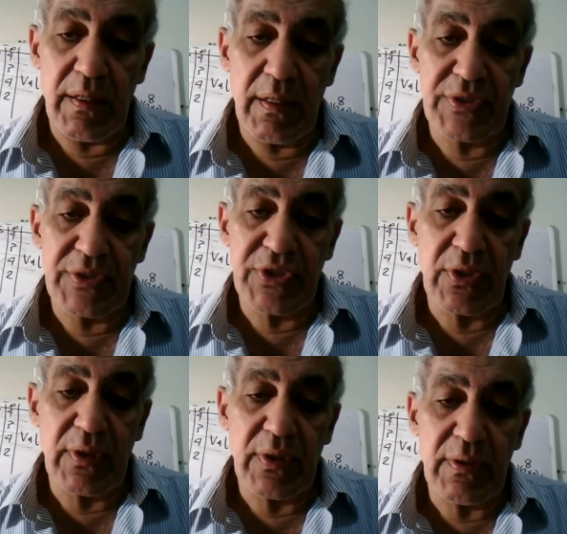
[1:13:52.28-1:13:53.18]
So
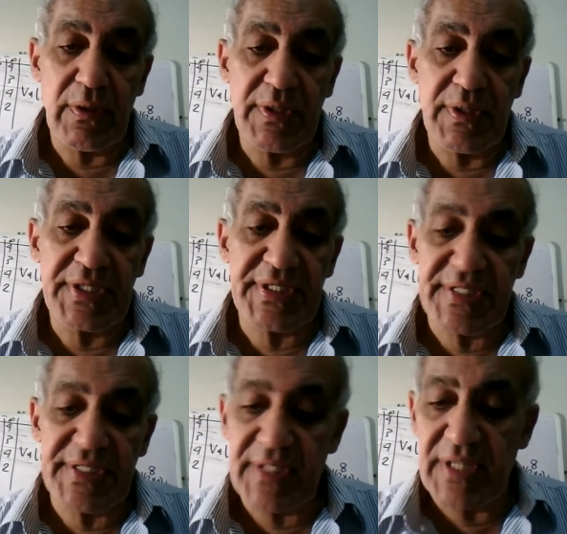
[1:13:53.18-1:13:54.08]
this
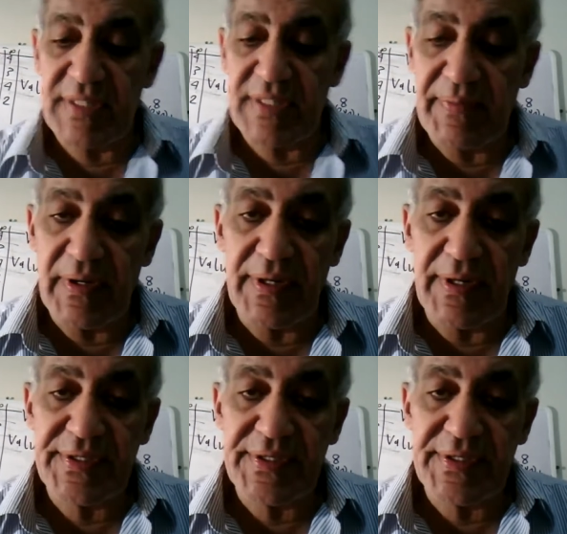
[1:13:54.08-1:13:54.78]
is a part.